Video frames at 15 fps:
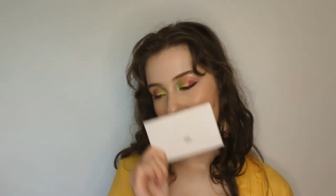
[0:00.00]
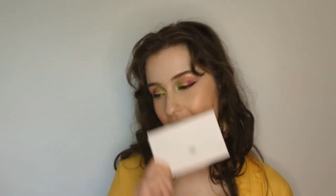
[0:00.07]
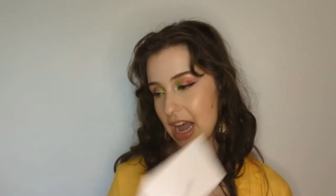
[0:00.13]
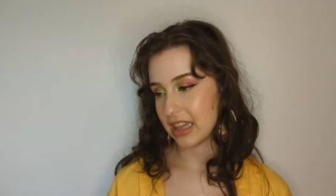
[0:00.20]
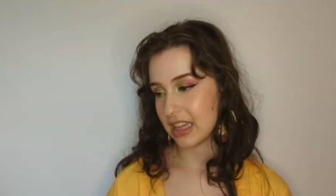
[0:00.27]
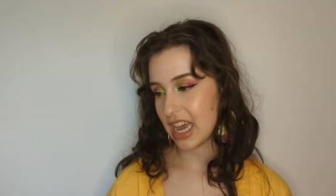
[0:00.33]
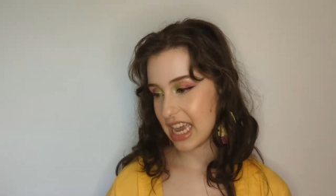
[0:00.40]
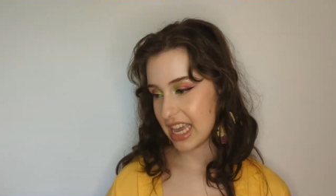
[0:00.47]

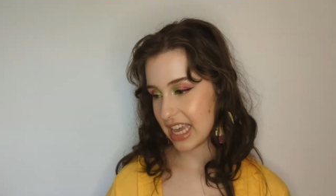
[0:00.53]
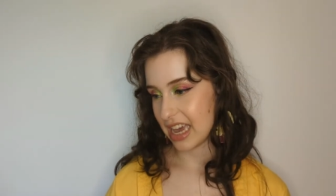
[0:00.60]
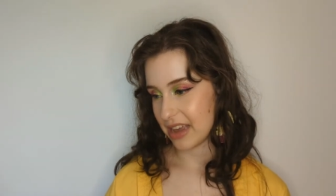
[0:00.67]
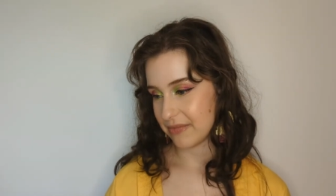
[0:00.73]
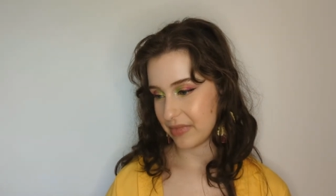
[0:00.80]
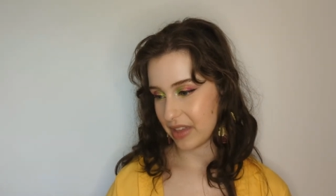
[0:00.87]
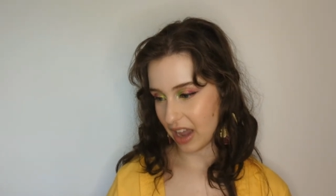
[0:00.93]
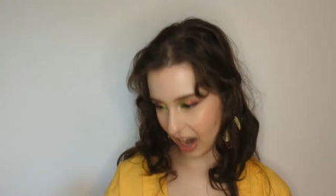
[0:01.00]
I like
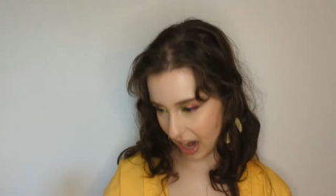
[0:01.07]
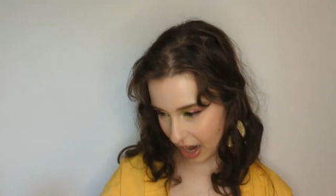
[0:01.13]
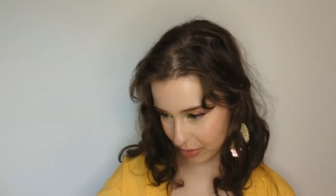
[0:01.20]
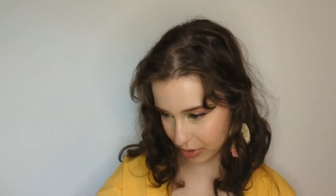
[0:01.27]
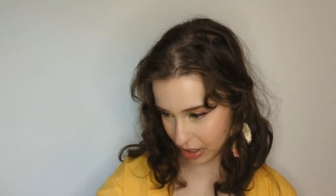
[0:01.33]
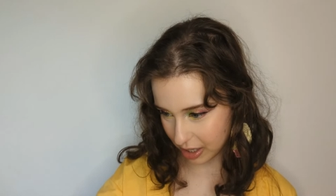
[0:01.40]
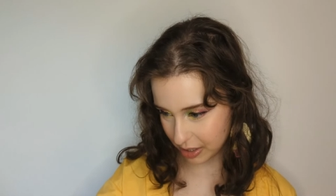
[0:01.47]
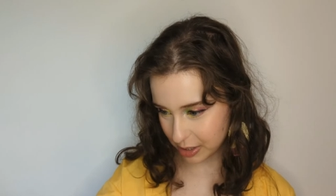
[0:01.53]
it. I
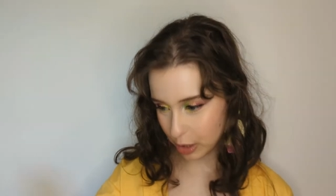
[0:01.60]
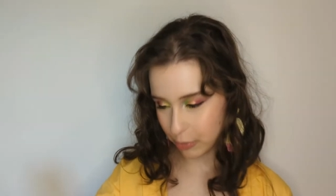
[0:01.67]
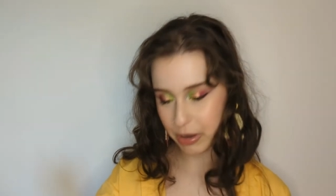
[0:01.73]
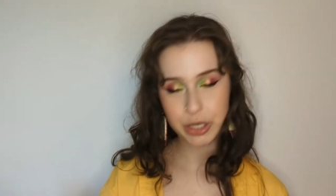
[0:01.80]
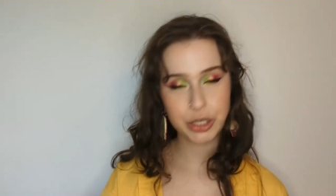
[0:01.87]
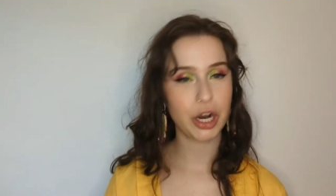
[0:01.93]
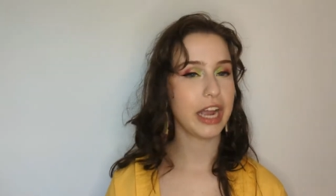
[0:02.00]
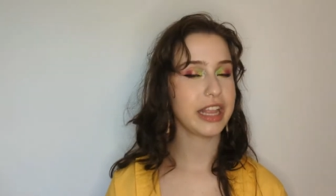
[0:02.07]
will also
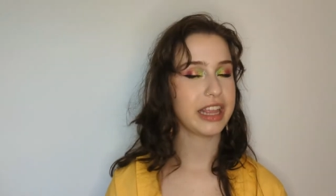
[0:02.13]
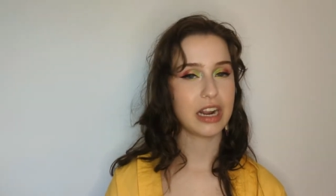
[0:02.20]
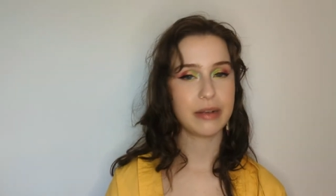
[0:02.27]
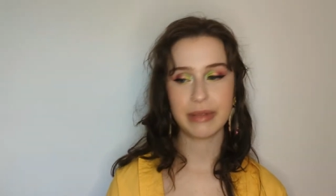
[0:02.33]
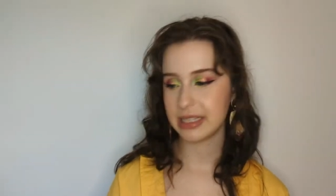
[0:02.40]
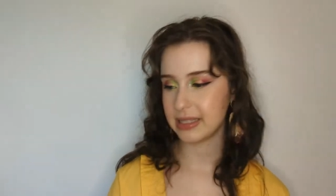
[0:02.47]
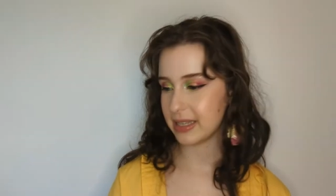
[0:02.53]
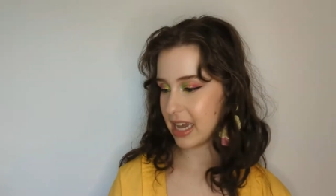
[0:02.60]
be trying that
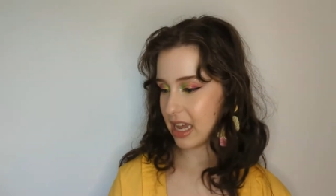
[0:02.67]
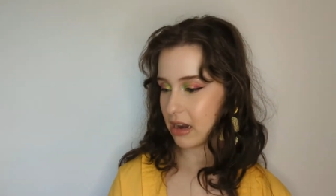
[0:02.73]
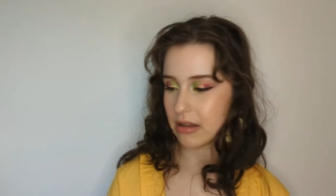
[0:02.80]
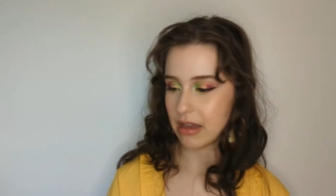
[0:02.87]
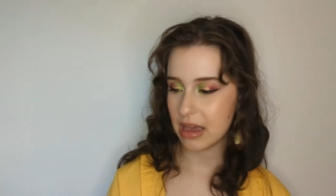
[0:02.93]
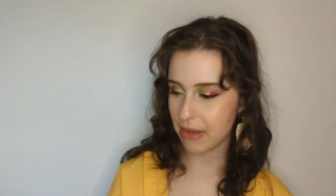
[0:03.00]
on my skin.